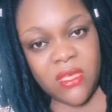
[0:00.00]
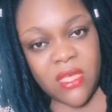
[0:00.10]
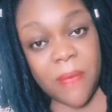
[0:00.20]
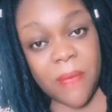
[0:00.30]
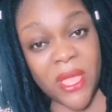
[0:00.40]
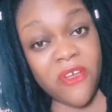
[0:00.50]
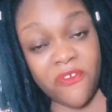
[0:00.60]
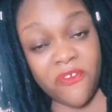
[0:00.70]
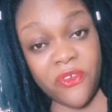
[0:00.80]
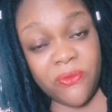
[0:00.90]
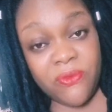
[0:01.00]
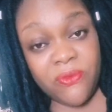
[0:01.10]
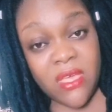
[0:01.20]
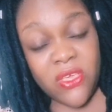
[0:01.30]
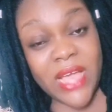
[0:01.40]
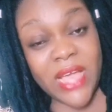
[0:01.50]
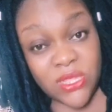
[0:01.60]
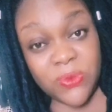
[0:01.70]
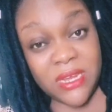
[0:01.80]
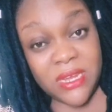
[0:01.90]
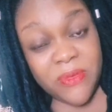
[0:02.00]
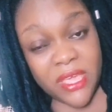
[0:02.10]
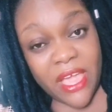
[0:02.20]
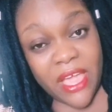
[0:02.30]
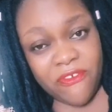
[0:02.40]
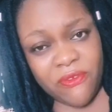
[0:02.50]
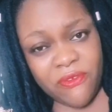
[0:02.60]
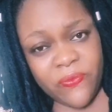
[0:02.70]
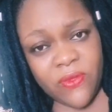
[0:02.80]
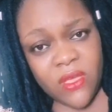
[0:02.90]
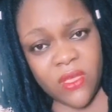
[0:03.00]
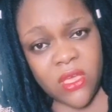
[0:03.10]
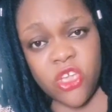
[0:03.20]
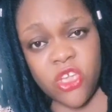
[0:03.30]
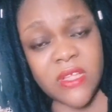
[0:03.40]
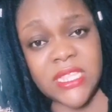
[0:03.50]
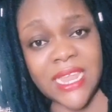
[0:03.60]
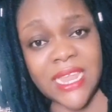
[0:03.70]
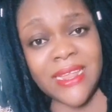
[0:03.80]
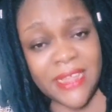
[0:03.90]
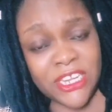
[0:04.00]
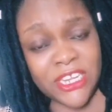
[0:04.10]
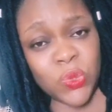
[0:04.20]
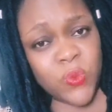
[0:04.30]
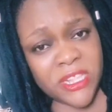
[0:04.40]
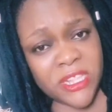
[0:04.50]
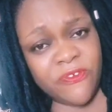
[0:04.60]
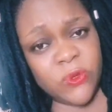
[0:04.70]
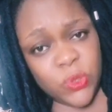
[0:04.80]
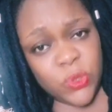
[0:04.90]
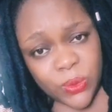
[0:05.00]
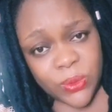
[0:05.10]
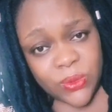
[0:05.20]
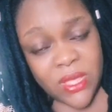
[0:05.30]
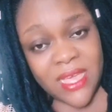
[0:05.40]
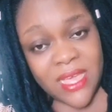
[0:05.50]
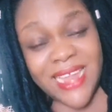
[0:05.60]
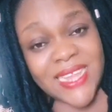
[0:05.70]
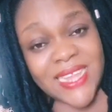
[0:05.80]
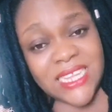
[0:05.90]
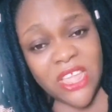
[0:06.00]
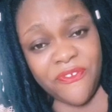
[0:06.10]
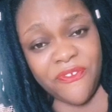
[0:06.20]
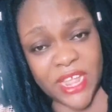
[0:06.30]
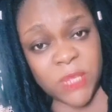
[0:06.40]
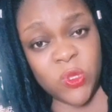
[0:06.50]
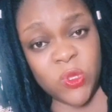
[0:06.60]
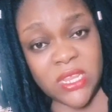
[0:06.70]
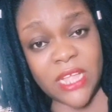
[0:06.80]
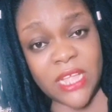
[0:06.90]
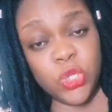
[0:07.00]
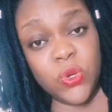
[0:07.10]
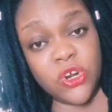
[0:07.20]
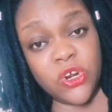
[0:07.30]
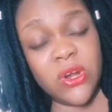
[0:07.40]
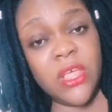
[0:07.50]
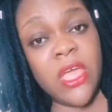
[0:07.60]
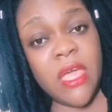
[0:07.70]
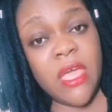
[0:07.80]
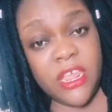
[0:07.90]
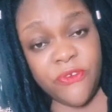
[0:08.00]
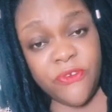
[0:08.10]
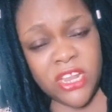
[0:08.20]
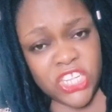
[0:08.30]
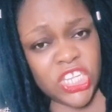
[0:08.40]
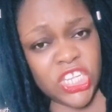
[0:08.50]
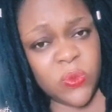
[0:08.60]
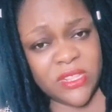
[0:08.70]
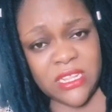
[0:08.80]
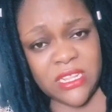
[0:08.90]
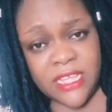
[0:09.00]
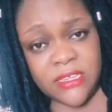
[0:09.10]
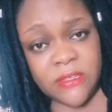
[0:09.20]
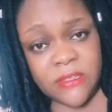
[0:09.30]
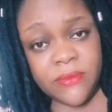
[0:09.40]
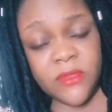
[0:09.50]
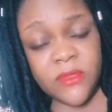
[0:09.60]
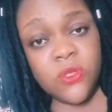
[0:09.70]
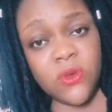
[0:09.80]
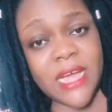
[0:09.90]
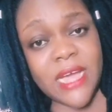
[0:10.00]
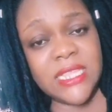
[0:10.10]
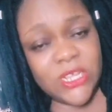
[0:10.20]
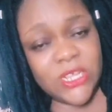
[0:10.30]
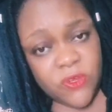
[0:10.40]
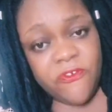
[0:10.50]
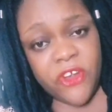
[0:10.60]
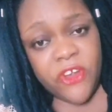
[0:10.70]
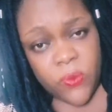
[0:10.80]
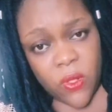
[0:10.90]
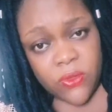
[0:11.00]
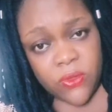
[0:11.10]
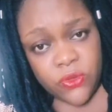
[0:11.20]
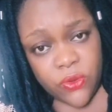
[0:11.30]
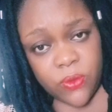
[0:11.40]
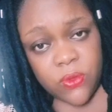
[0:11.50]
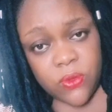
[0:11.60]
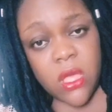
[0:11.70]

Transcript: I beg of you. You got to really be careful. You don't tell a lady to wait for you. There is a difference between that you are in a relationship with a lady. You guys are doing very well, you know.